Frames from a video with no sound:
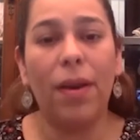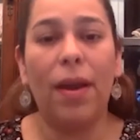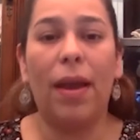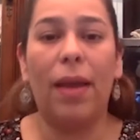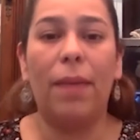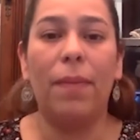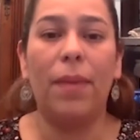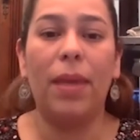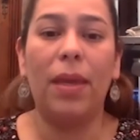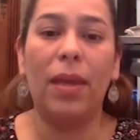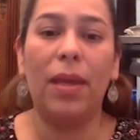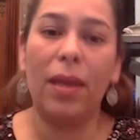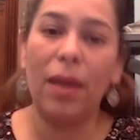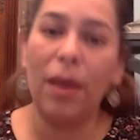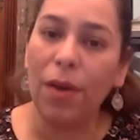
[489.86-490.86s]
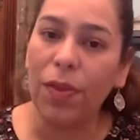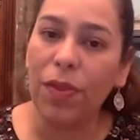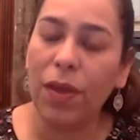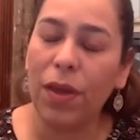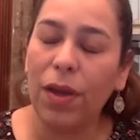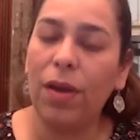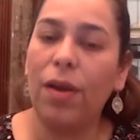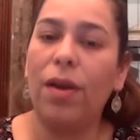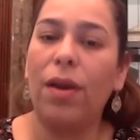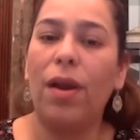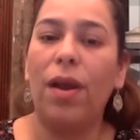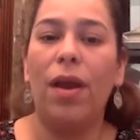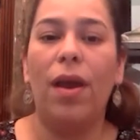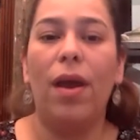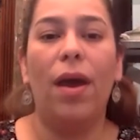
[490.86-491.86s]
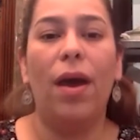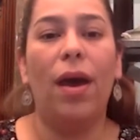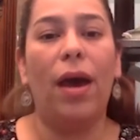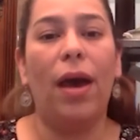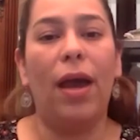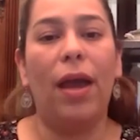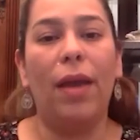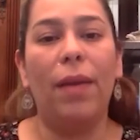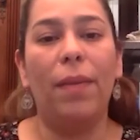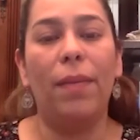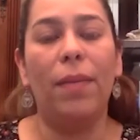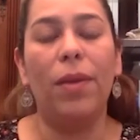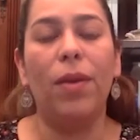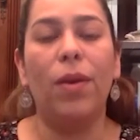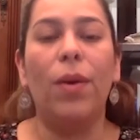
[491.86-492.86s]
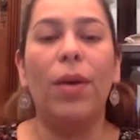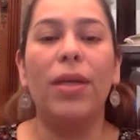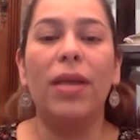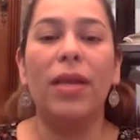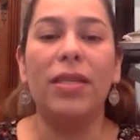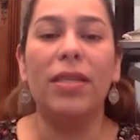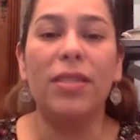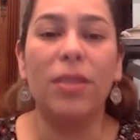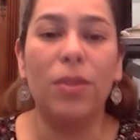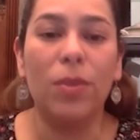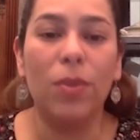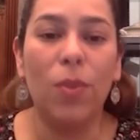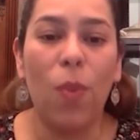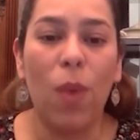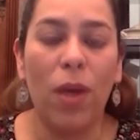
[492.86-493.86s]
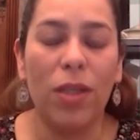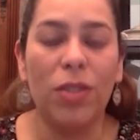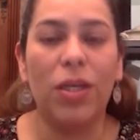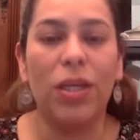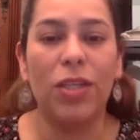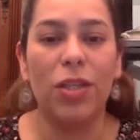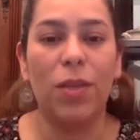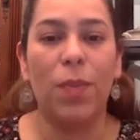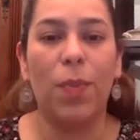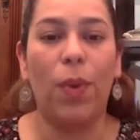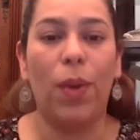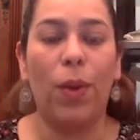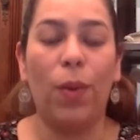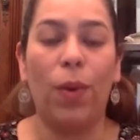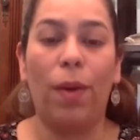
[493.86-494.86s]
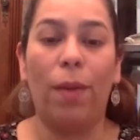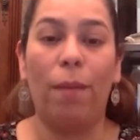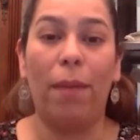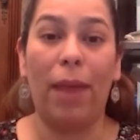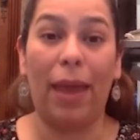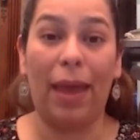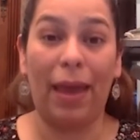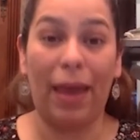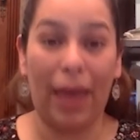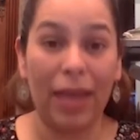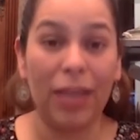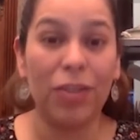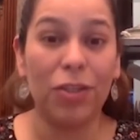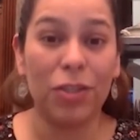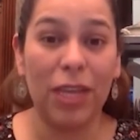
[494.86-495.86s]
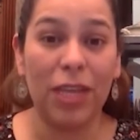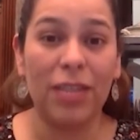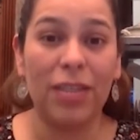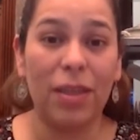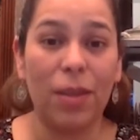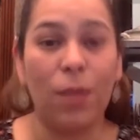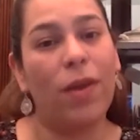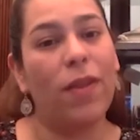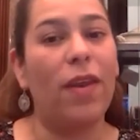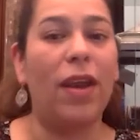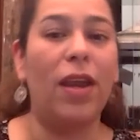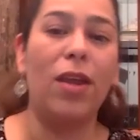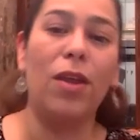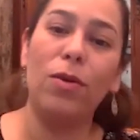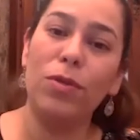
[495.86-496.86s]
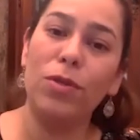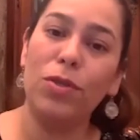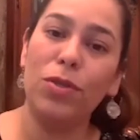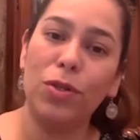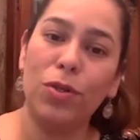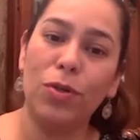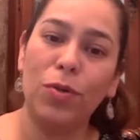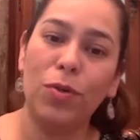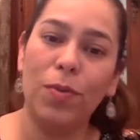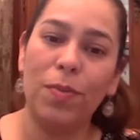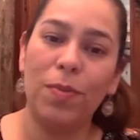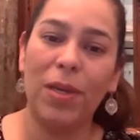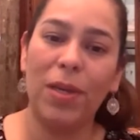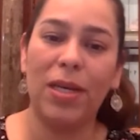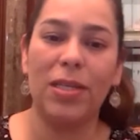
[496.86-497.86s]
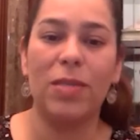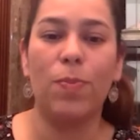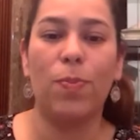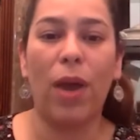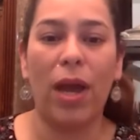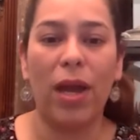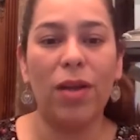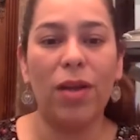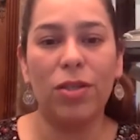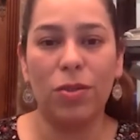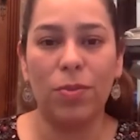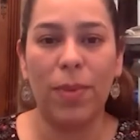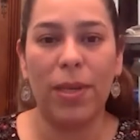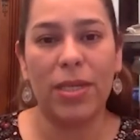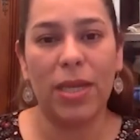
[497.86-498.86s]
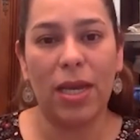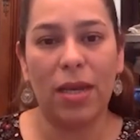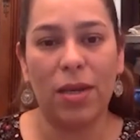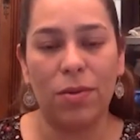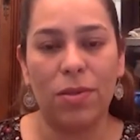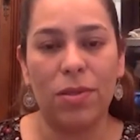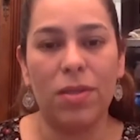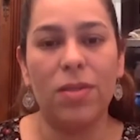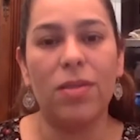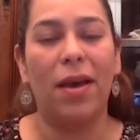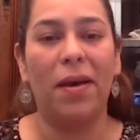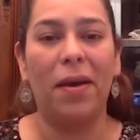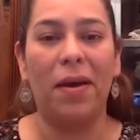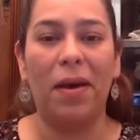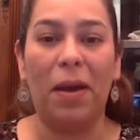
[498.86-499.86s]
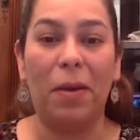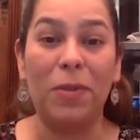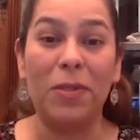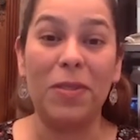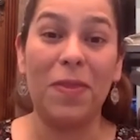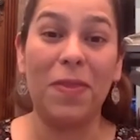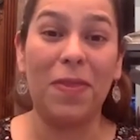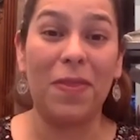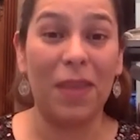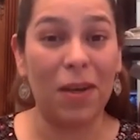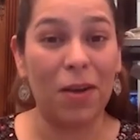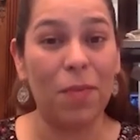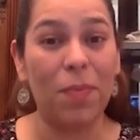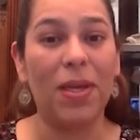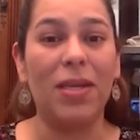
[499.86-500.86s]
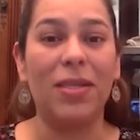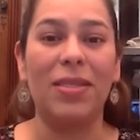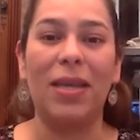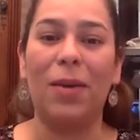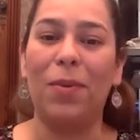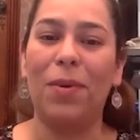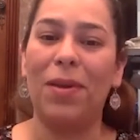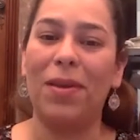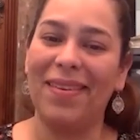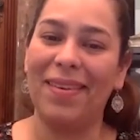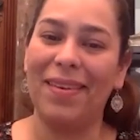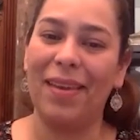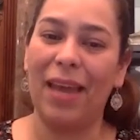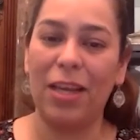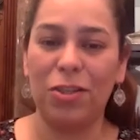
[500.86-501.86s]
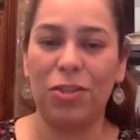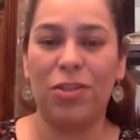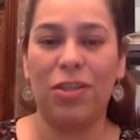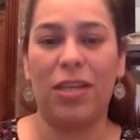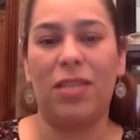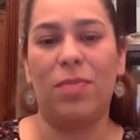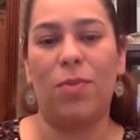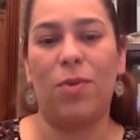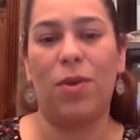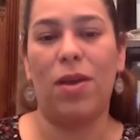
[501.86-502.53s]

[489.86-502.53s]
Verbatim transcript: I'm eating healthier. I'm, you know, I, I still want to get to the point where I'm exercising the way that I used to mm-hmm. because mm-hmm. prior to my diagnosis, uh, I was thinner because I would exercise more.